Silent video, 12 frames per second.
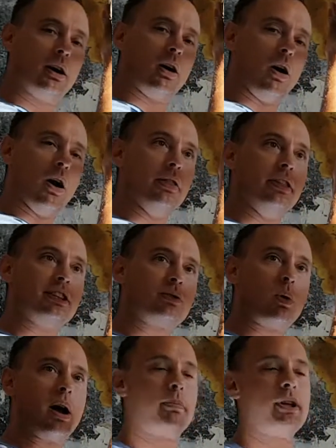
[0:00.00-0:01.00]
on this
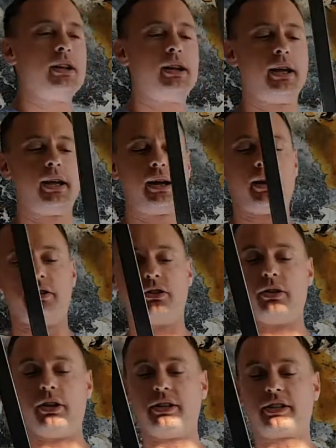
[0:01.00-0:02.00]
weapon
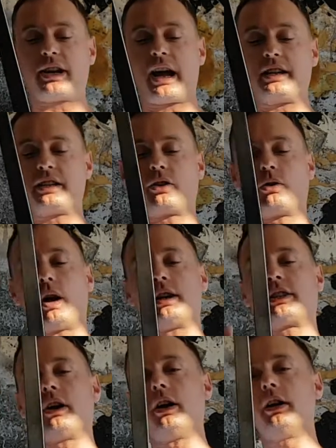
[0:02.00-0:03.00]
due to the size of the
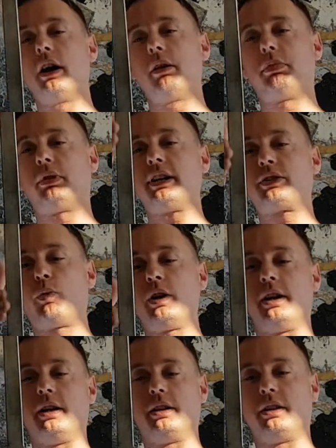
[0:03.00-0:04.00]
crossguard. Plus,
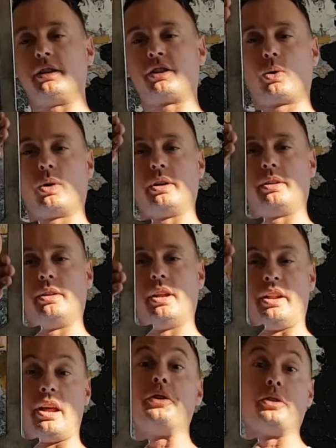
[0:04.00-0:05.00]
when the sword,
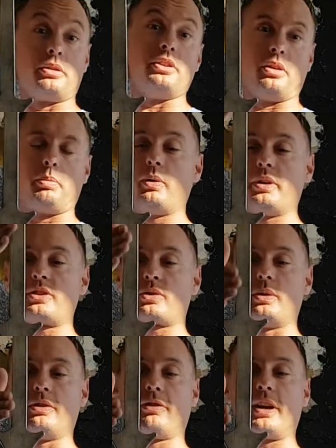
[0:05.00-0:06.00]
your opponent's
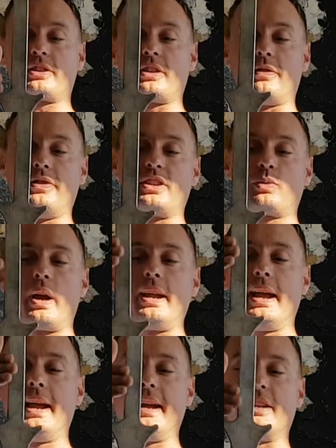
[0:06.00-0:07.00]
sword deflects off this way,
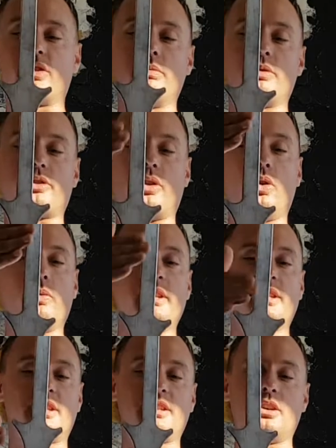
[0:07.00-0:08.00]
it's almost
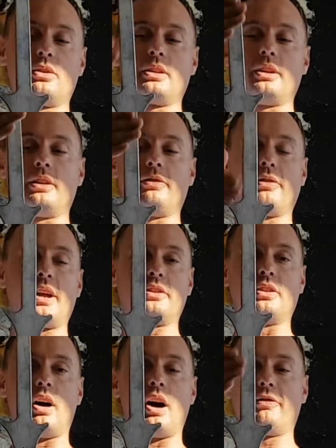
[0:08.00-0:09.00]
always still going to
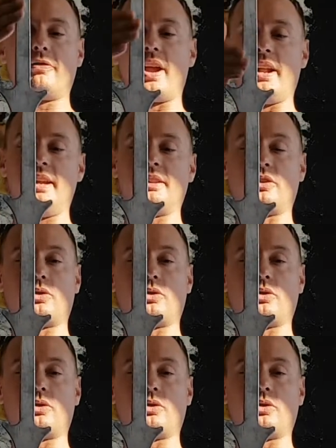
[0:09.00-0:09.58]
deflect off and hit the